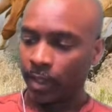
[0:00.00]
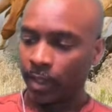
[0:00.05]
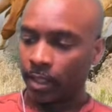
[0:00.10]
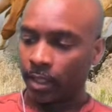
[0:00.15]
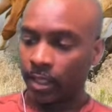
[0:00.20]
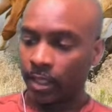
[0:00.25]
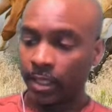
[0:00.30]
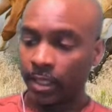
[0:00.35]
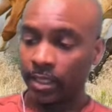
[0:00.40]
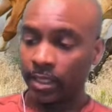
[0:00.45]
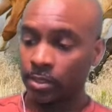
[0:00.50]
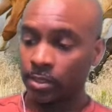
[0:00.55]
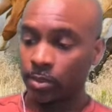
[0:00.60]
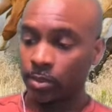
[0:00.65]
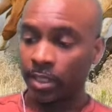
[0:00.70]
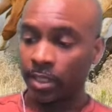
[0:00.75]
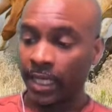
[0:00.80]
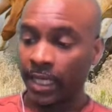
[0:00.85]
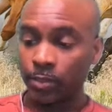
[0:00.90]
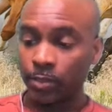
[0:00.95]
It is,
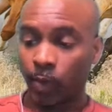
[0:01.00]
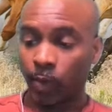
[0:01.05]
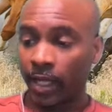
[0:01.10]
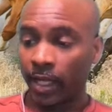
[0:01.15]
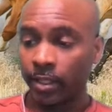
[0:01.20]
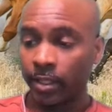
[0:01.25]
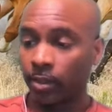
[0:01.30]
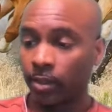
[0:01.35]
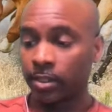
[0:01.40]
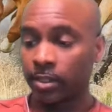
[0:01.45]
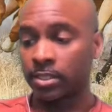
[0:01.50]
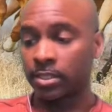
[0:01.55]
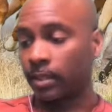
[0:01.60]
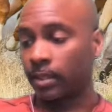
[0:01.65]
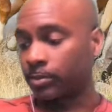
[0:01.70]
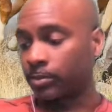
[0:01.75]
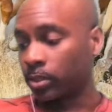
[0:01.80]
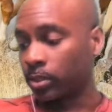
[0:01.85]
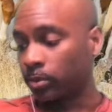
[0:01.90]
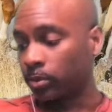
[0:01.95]
Susan. That's why I know there's
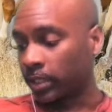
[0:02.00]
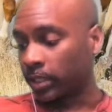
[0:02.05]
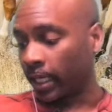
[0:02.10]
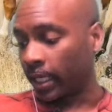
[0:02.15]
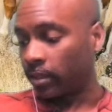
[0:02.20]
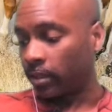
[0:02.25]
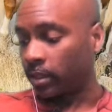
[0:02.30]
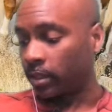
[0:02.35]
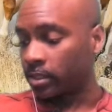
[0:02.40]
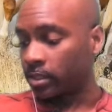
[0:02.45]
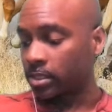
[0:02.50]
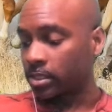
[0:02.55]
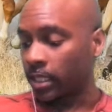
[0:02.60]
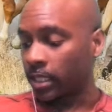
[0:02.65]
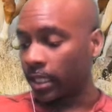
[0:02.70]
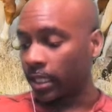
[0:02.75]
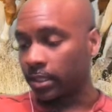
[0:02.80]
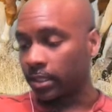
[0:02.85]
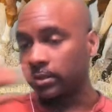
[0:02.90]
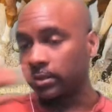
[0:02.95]
something to it. I don't
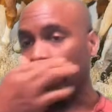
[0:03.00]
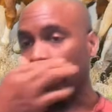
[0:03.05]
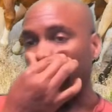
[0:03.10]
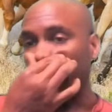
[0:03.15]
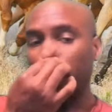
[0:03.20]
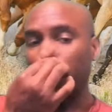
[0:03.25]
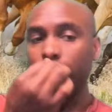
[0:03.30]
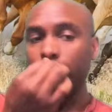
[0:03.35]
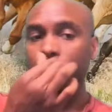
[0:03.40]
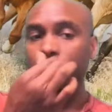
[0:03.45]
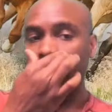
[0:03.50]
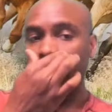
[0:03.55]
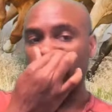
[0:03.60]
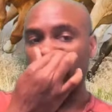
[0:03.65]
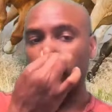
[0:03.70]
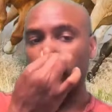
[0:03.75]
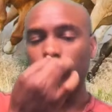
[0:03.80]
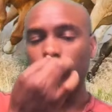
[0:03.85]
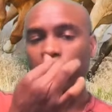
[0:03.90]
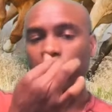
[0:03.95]
understand it. I don't
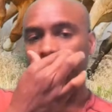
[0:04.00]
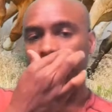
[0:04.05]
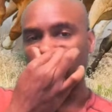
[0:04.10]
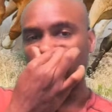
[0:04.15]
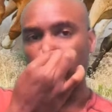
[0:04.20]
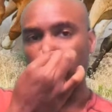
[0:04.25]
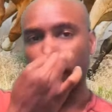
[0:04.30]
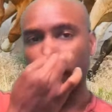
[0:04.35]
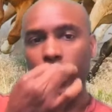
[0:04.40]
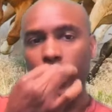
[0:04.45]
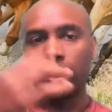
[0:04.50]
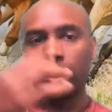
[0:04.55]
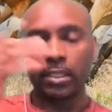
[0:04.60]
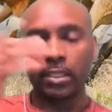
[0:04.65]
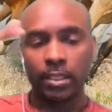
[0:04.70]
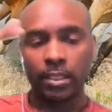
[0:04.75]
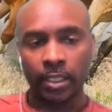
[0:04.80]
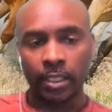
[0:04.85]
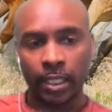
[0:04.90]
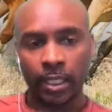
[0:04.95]
understand retrograde
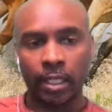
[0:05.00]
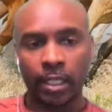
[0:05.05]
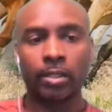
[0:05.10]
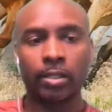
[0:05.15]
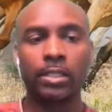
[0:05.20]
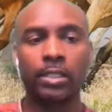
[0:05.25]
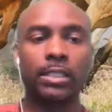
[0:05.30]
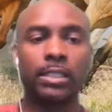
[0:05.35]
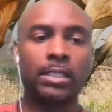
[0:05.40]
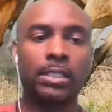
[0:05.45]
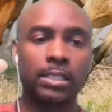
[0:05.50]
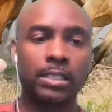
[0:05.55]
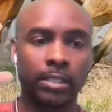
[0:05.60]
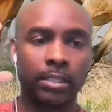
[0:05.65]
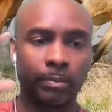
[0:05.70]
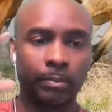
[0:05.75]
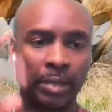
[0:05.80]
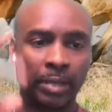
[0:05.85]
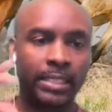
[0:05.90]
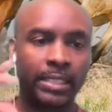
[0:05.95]
and the Aries and
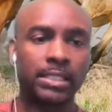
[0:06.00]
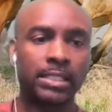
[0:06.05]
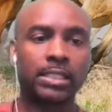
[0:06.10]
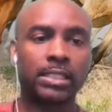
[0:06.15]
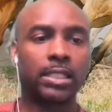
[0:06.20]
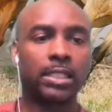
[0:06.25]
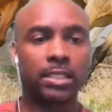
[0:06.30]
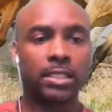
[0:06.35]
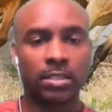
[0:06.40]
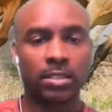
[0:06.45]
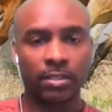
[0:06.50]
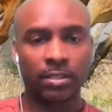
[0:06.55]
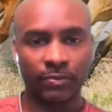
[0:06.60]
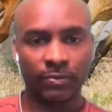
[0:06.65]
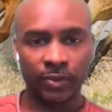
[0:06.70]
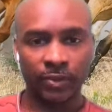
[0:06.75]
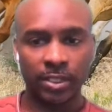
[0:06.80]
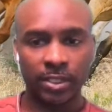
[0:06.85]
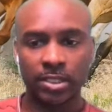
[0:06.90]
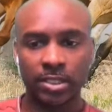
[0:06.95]
the Pisces and the
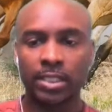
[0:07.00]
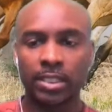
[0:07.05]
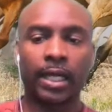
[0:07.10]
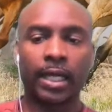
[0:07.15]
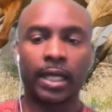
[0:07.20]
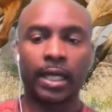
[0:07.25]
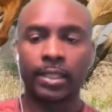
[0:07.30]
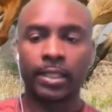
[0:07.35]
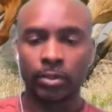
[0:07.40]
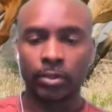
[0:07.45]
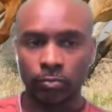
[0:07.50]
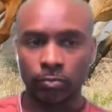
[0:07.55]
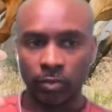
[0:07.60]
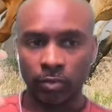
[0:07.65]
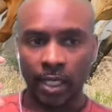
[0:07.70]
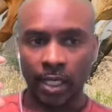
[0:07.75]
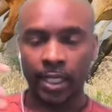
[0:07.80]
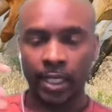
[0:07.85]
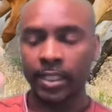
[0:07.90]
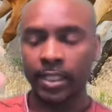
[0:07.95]
fish sign and
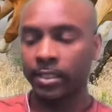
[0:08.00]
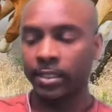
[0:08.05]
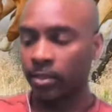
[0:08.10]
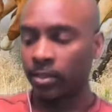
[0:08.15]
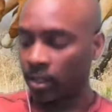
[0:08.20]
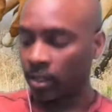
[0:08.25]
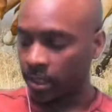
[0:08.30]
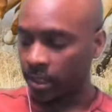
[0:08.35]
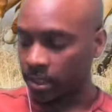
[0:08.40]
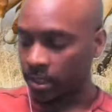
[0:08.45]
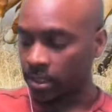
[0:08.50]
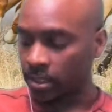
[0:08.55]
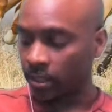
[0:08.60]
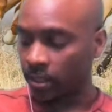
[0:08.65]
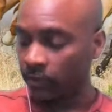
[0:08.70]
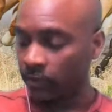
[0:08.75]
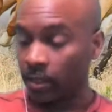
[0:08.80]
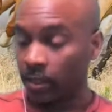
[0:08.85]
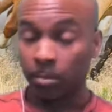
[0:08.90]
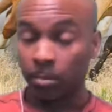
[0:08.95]
Orion and all that
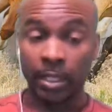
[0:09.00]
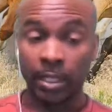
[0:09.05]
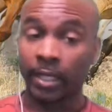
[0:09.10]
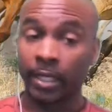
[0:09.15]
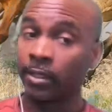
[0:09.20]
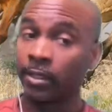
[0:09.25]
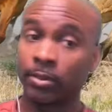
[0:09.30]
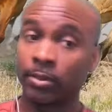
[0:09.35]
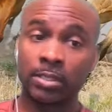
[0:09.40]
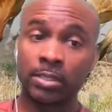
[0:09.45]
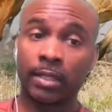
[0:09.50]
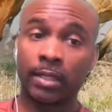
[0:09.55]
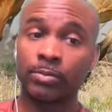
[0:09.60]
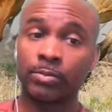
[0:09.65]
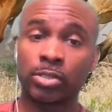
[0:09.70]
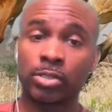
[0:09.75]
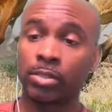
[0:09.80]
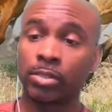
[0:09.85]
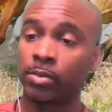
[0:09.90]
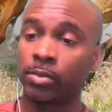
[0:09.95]
stuff, but I know
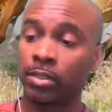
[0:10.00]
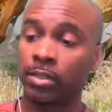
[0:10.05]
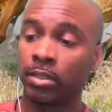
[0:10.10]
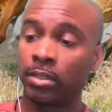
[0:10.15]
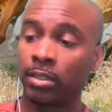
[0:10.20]
something's to it.